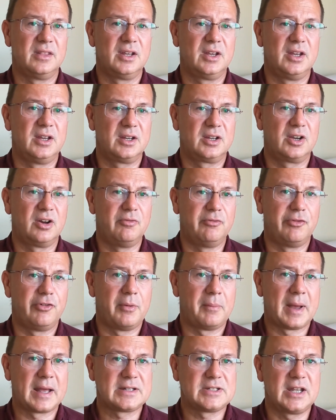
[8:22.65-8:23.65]
The
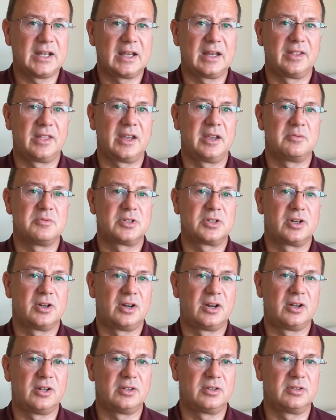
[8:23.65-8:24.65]
Comformatic, I think it was
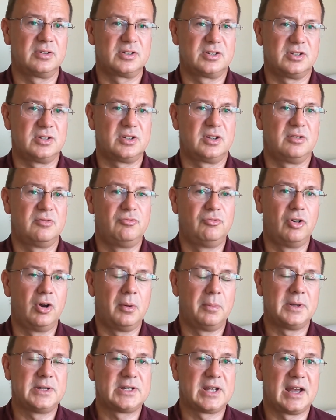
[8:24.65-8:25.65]
called, because it's a
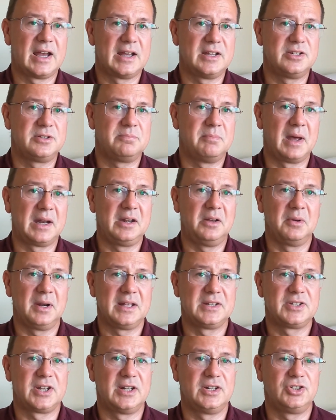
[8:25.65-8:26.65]
robotised manual
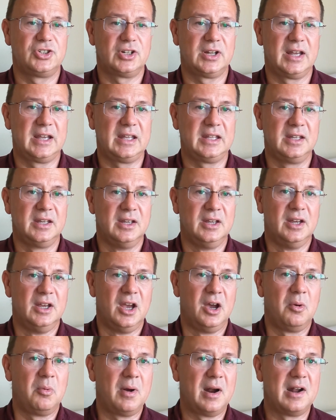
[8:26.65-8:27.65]
essentially,
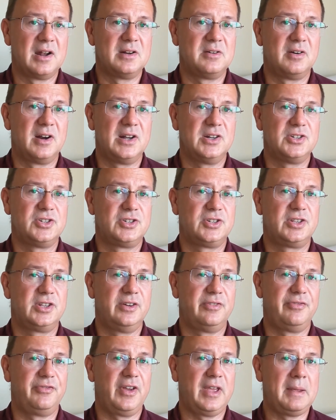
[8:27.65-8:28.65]
whereas the
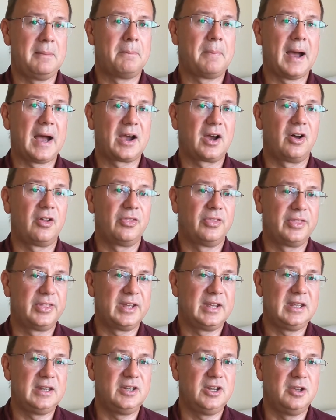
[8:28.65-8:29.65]
feedback on
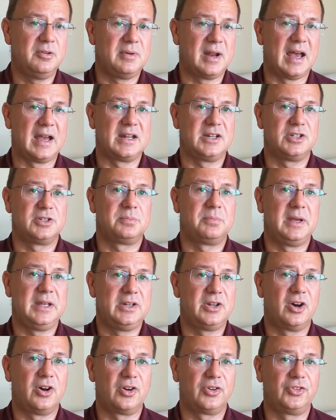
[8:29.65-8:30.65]
the new
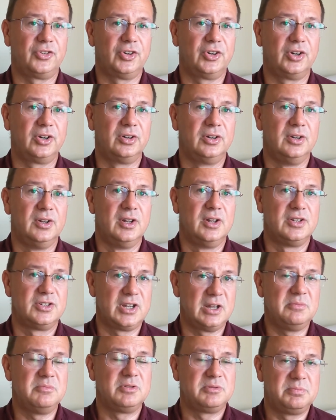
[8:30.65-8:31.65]
9-speed auto
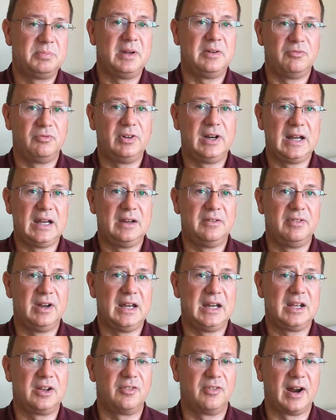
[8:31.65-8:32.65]
seems to be really,
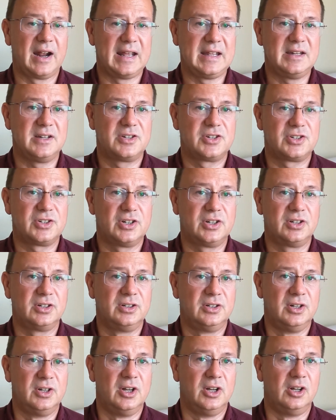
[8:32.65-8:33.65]
really great. So
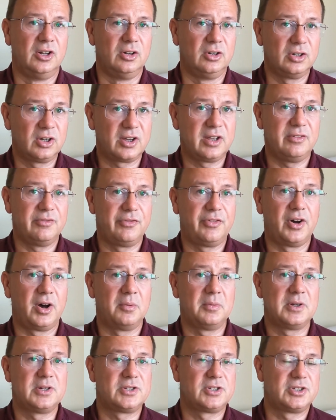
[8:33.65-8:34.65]
looking
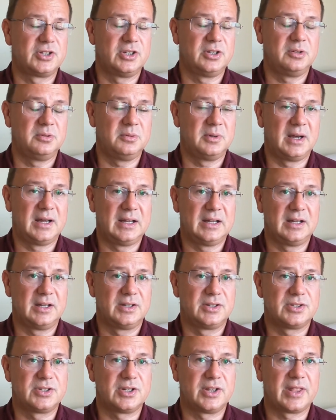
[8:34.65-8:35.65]
forward to
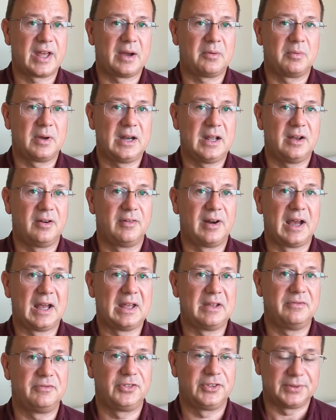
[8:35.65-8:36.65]
that when it
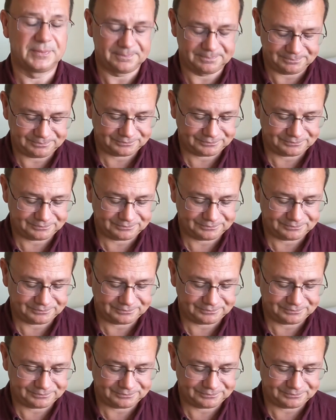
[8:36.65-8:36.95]
arrives.